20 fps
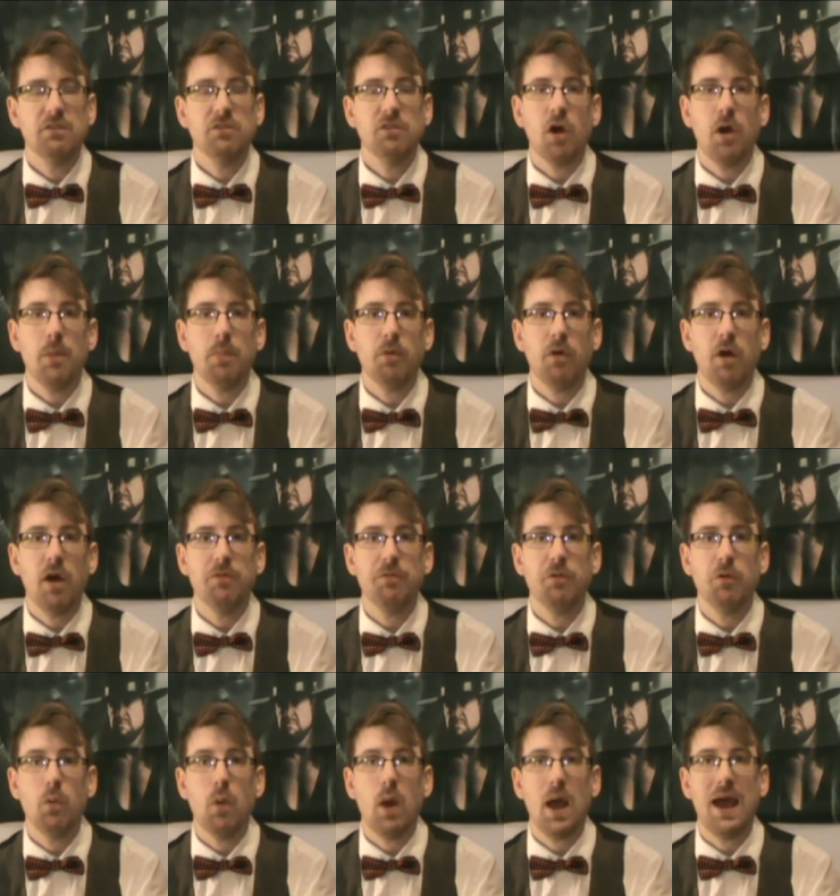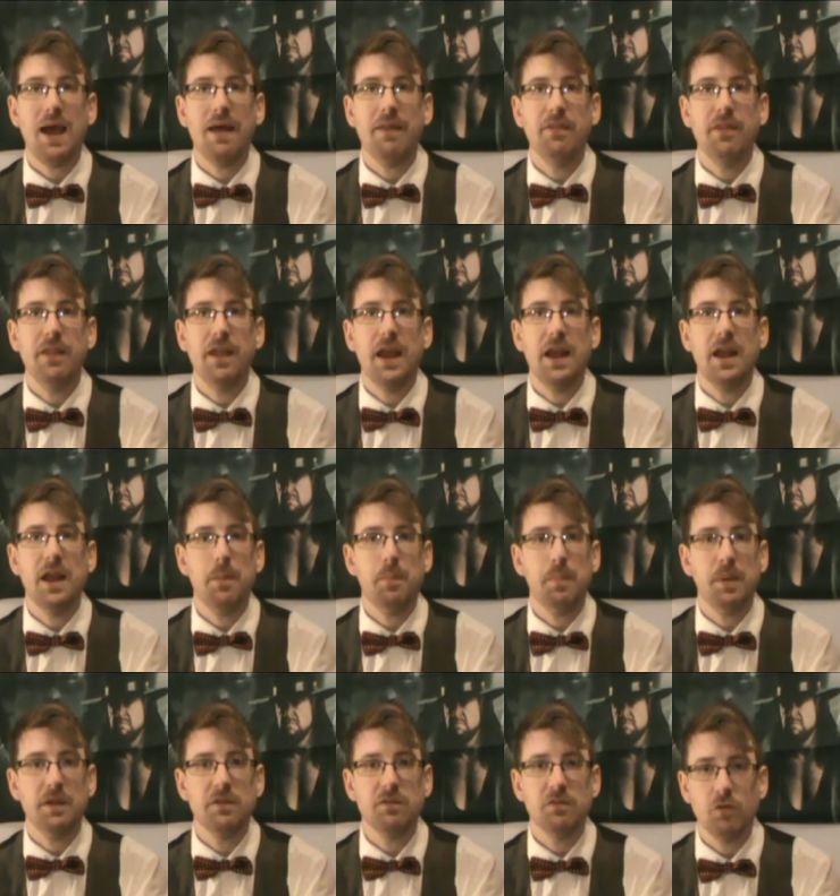sniper rifle and then a
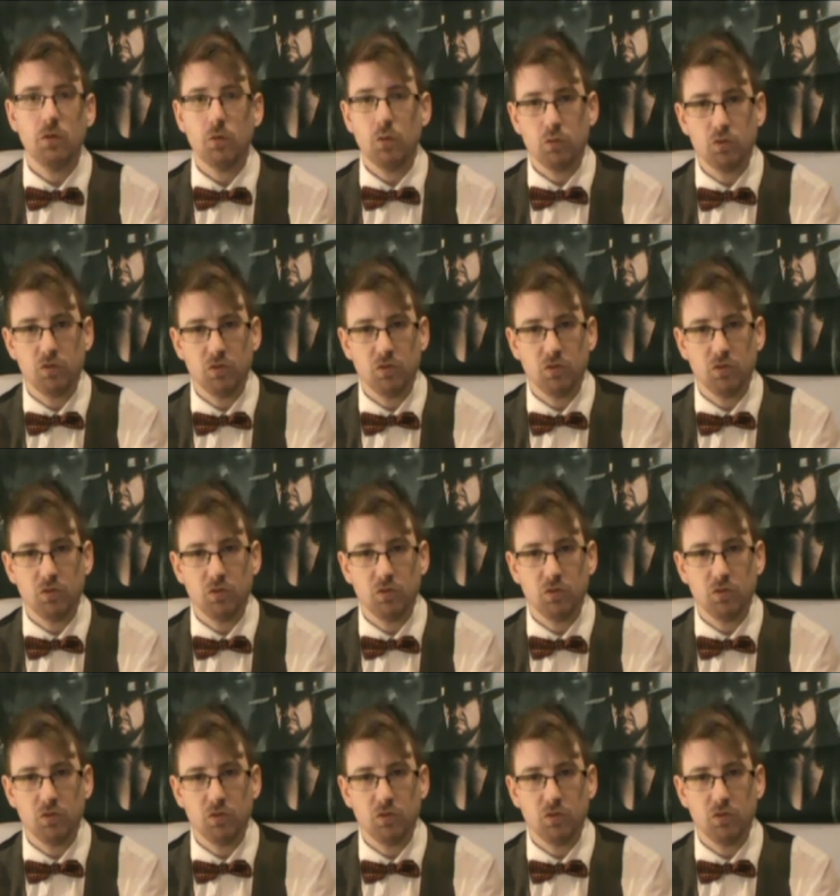pistol,